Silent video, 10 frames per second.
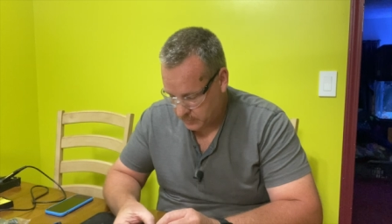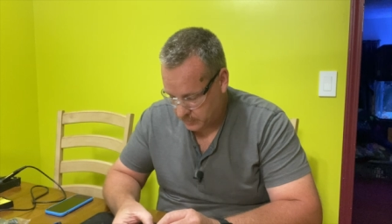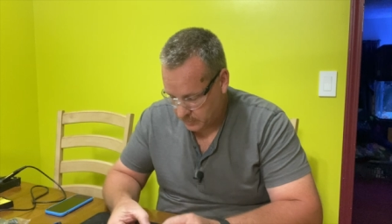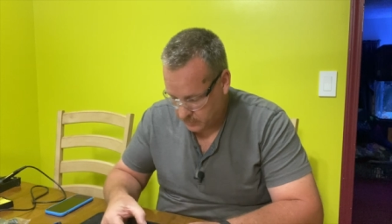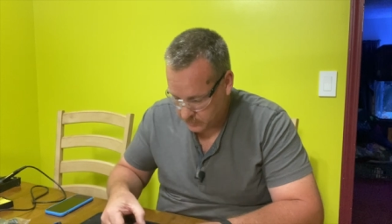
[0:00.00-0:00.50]

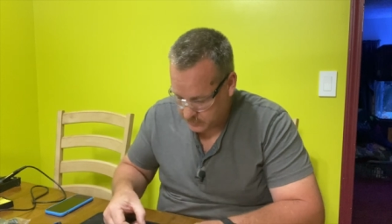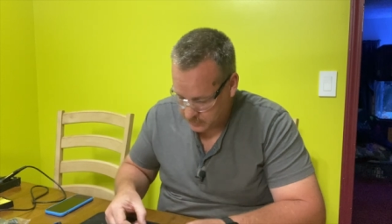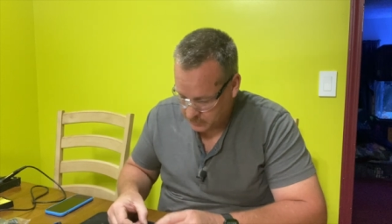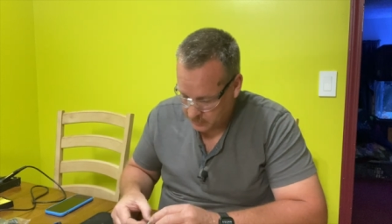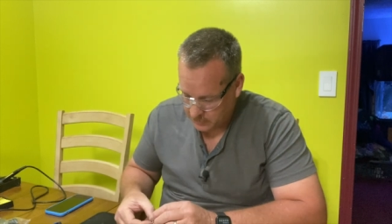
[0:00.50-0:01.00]
that those
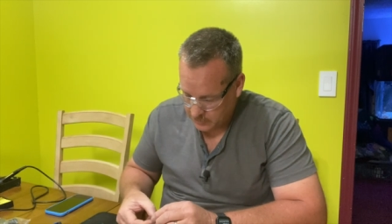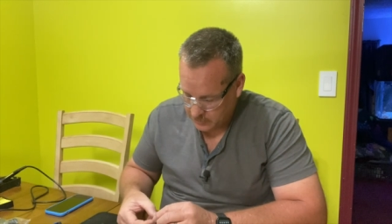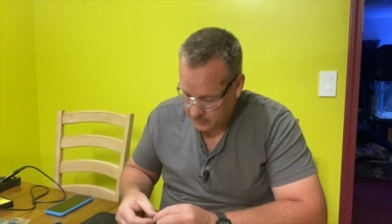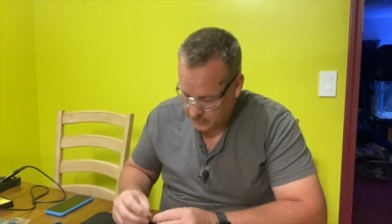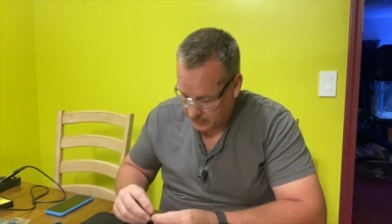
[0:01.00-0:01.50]

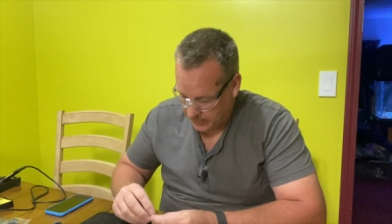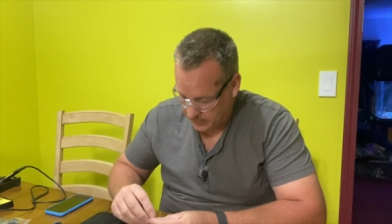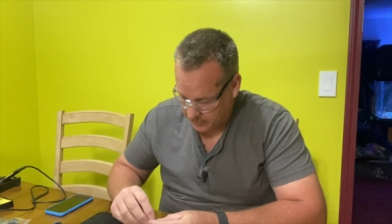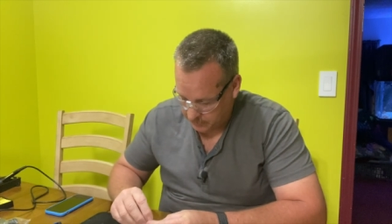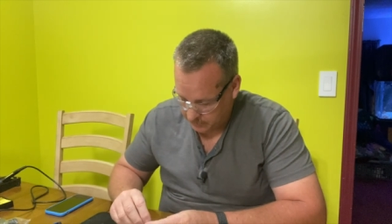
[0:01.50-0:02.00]
line
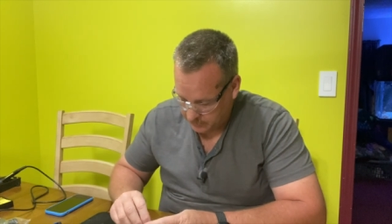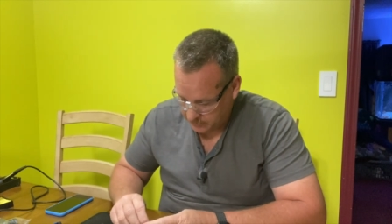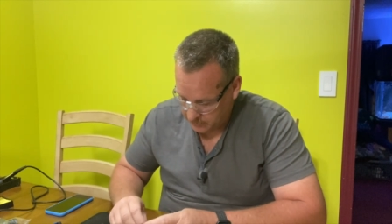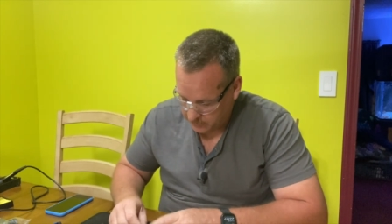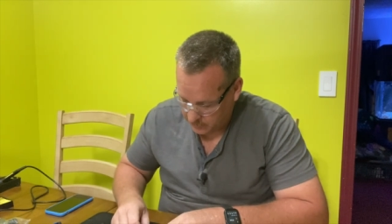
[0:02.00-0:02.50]
up
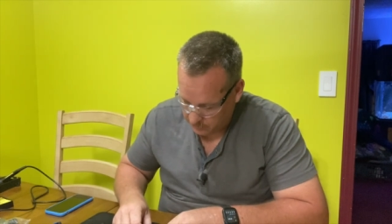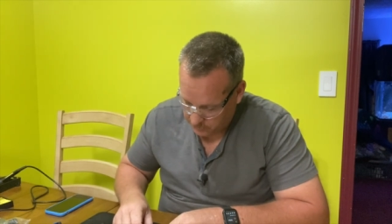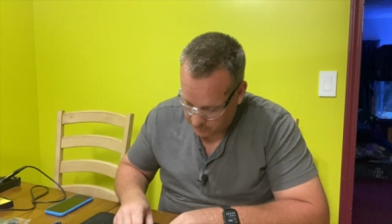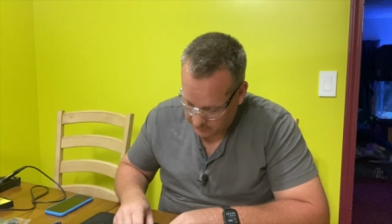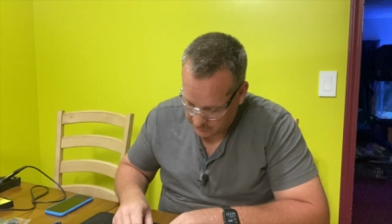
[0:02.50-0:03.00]
when you
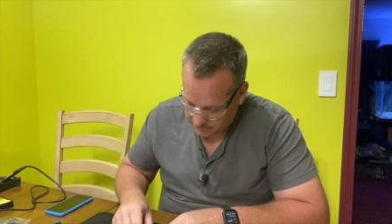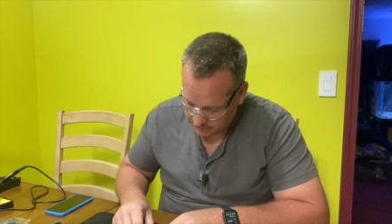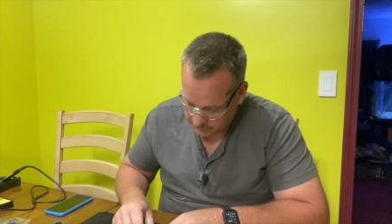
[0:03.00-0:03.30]
put them in.